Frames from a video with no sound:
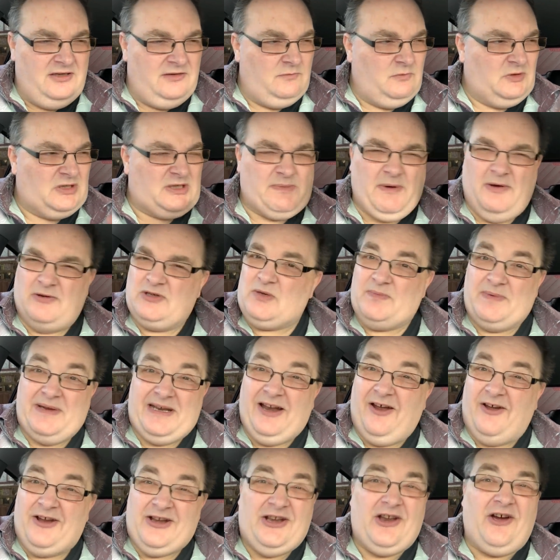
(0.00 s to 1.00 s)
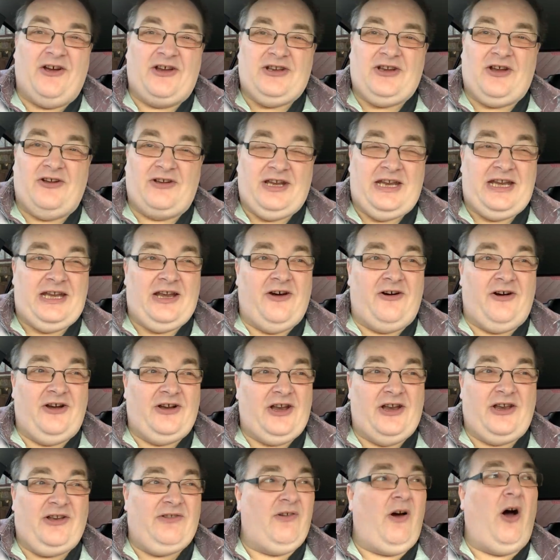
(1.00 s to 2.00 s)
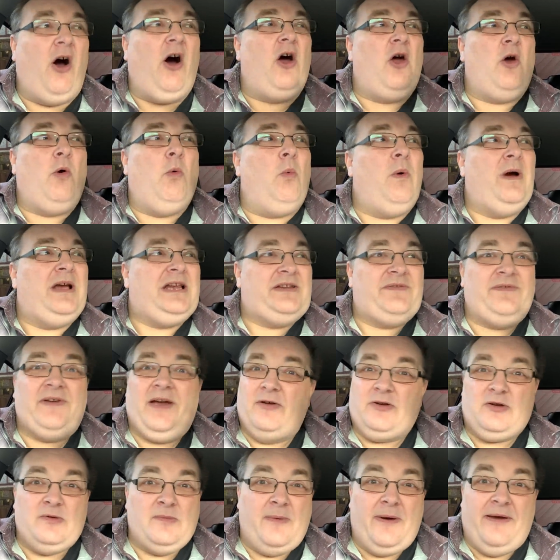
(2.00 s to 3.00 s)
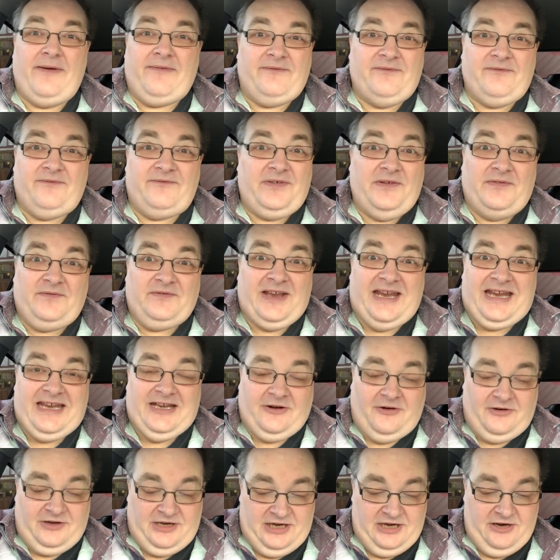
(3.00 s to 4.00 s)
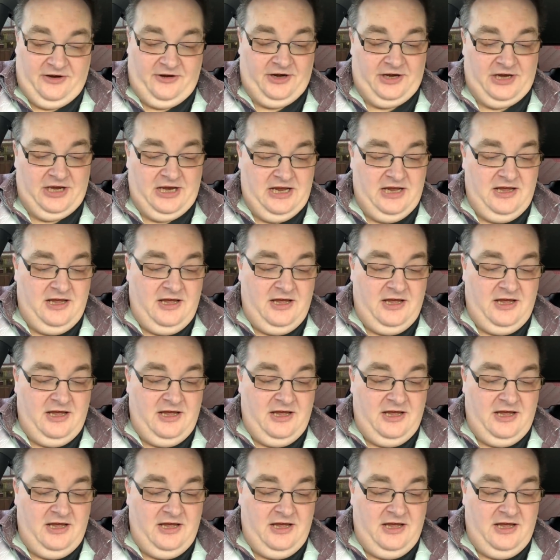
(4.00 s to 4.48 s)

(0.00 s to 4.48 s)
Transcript: were supposed to be like $9.99 and I always found them about $15.99.